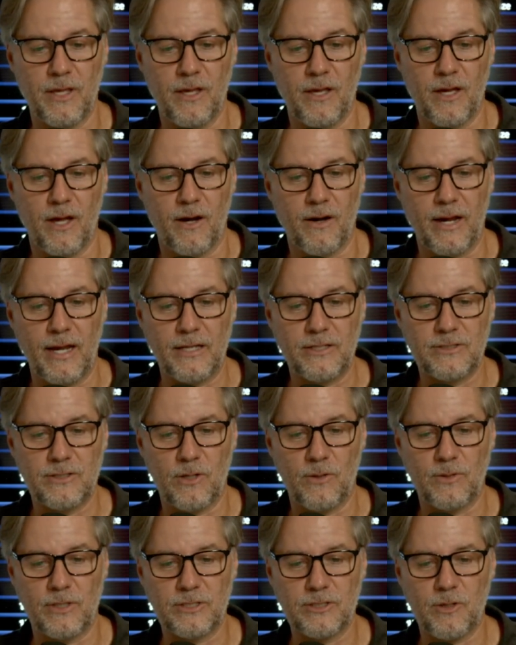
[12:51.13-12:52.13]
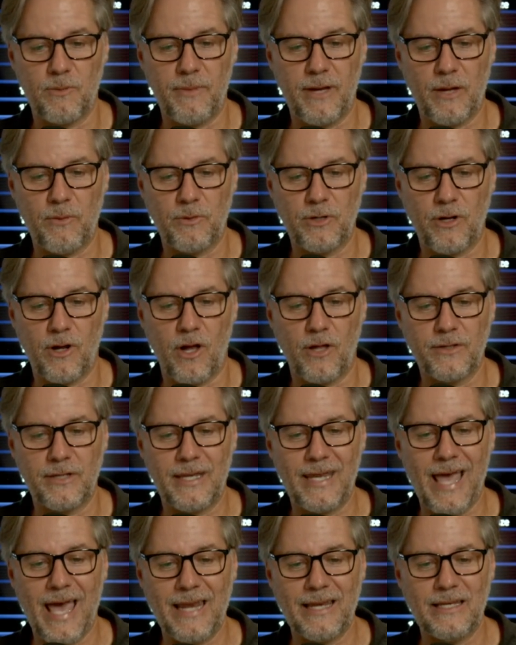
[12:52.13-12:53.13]
All right, so let's go back. When you're all
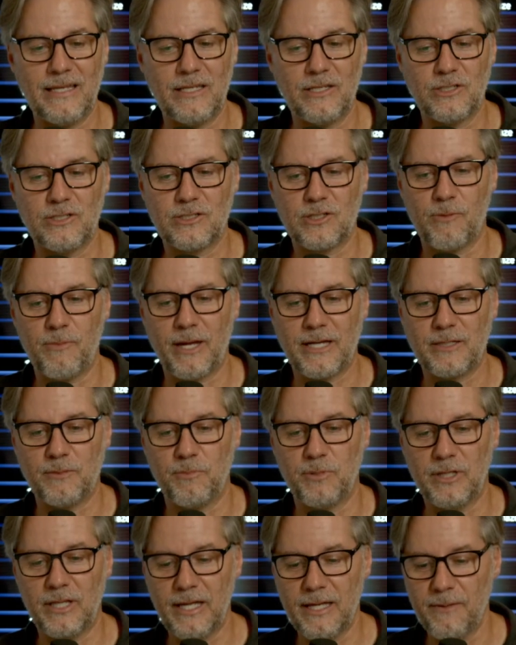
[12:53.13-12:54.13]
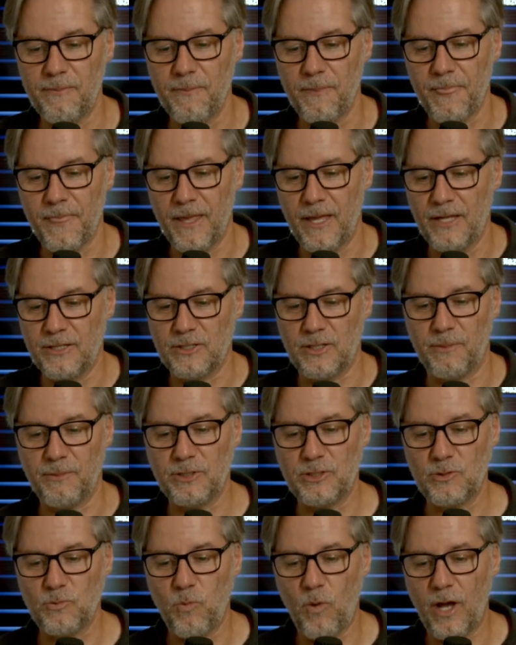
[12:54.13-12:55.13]
done editing, you just go back to play. So let me
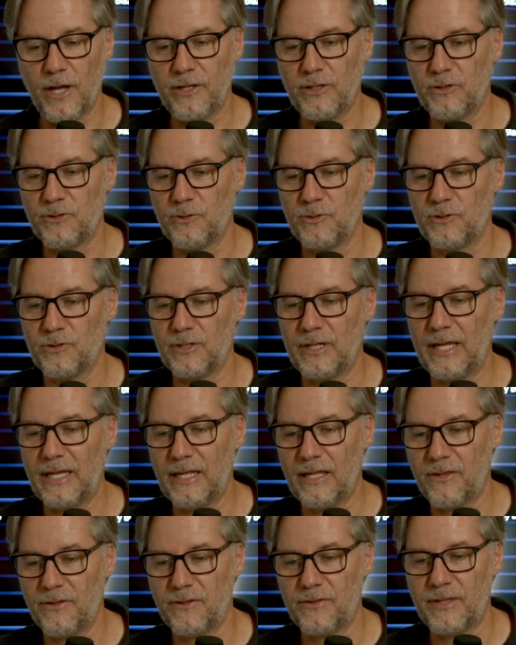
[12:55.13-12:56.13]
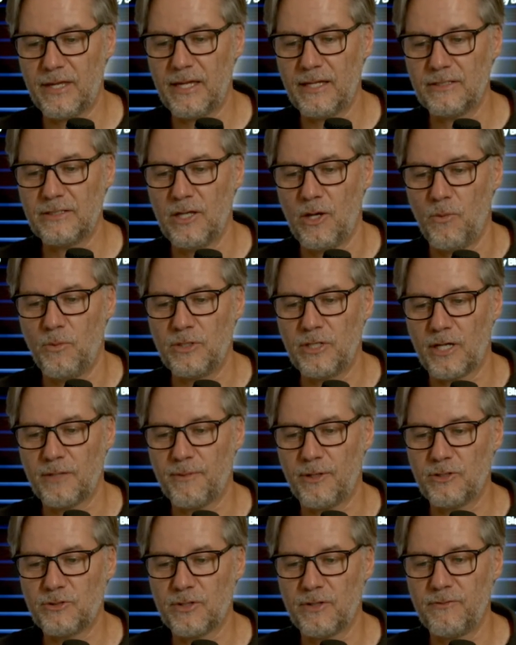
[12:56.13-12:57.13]
just walk you through there any other things. We talked
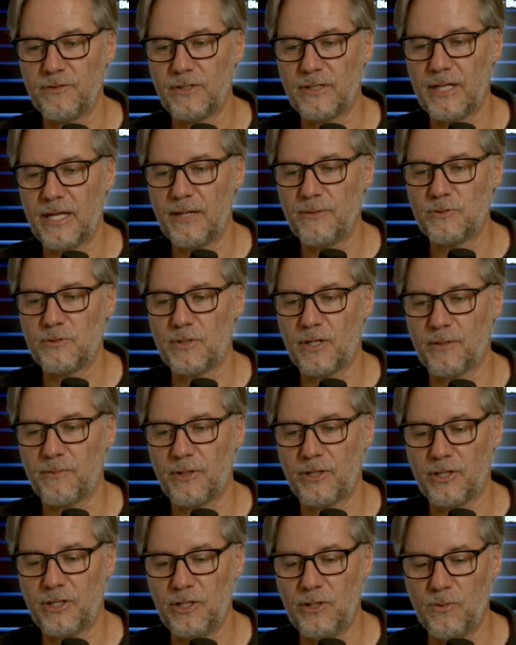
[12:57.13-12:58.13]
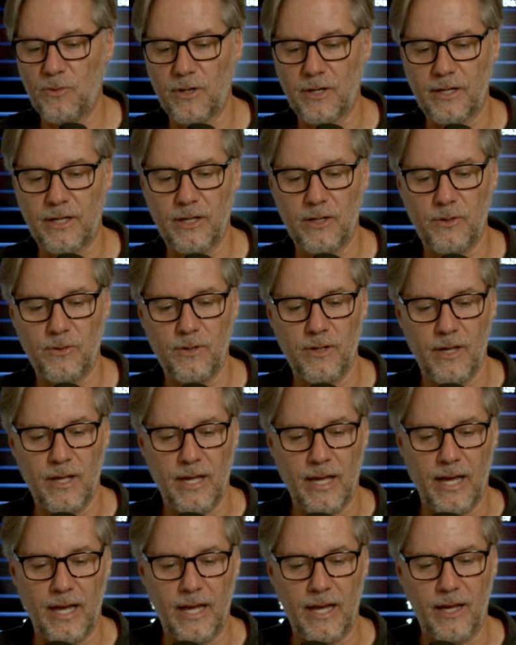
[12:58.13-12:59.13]
about trivial names. We talked about the QR code.
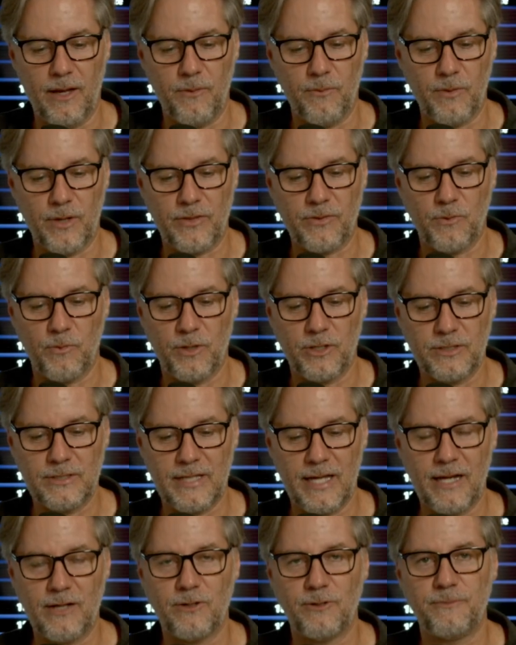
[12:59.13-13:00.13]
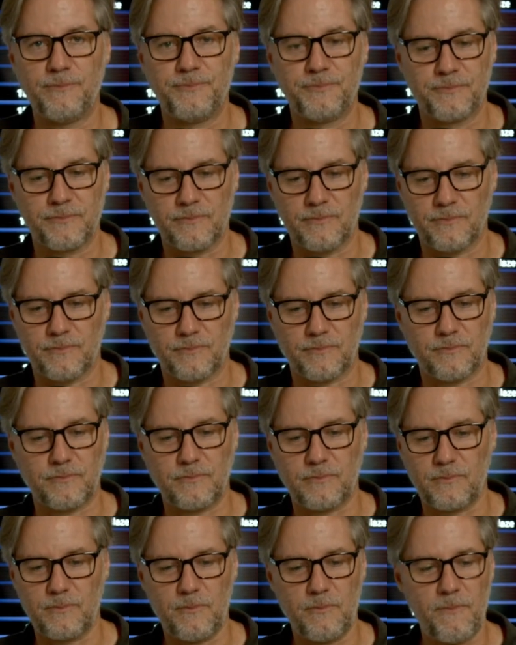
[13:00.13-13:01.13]
We got the winner cycle.
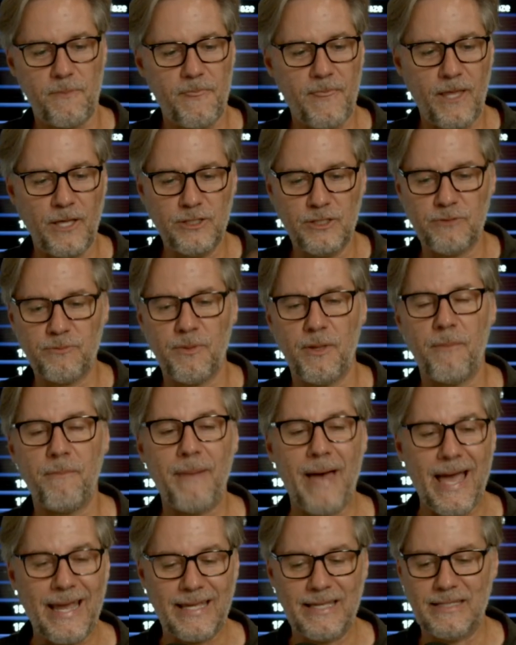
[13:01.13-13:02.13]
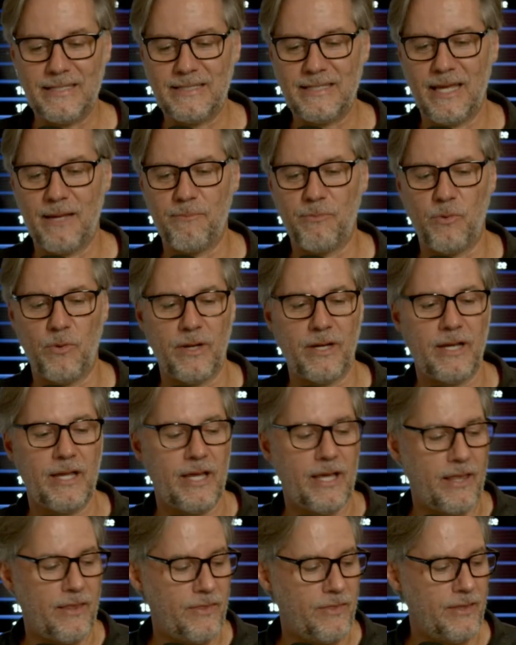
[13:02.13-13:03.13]
Just from a back-end standpoint,
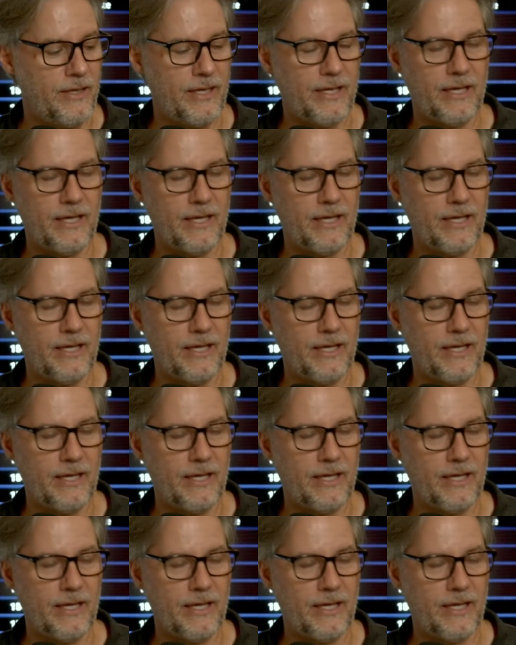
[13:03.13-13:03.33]
the